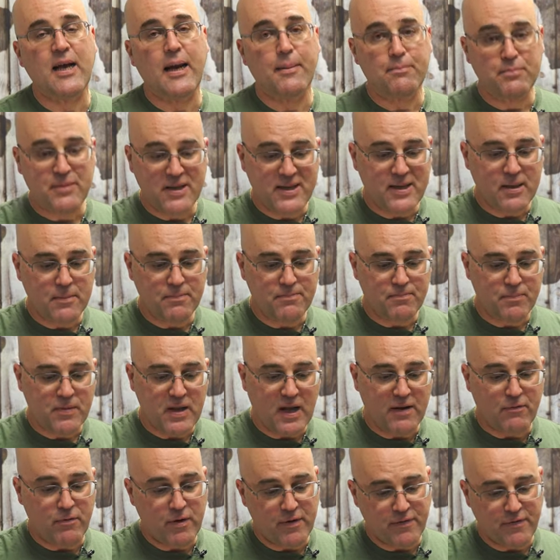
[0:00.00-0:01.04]
less
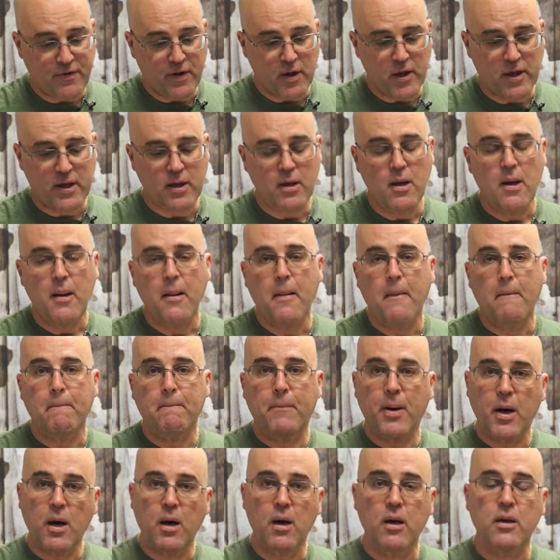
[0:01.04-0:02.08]
emptying, not refilling.
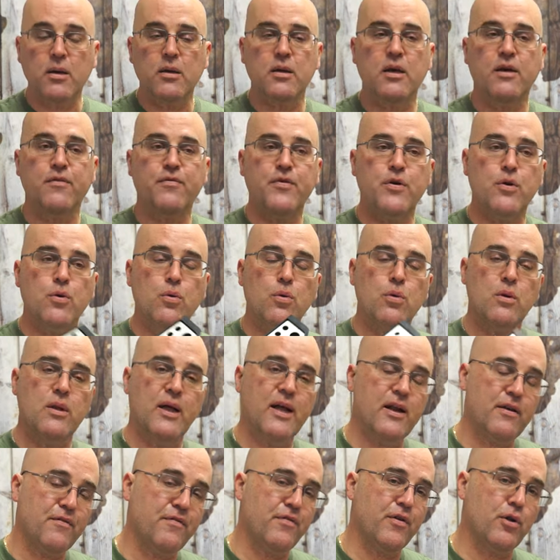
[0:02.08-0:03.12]
But if
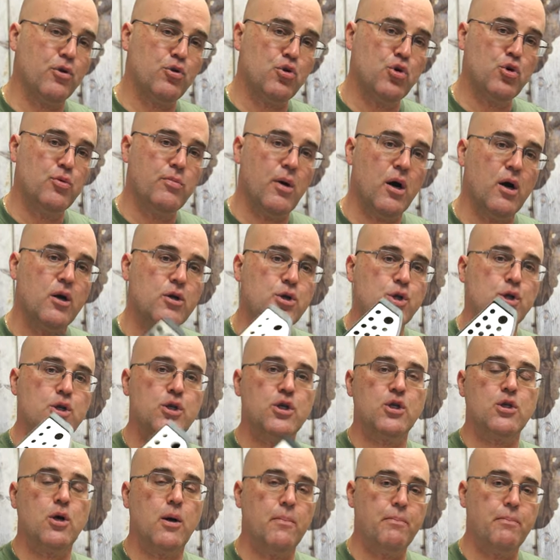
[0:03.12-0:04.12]
you let it fill too much,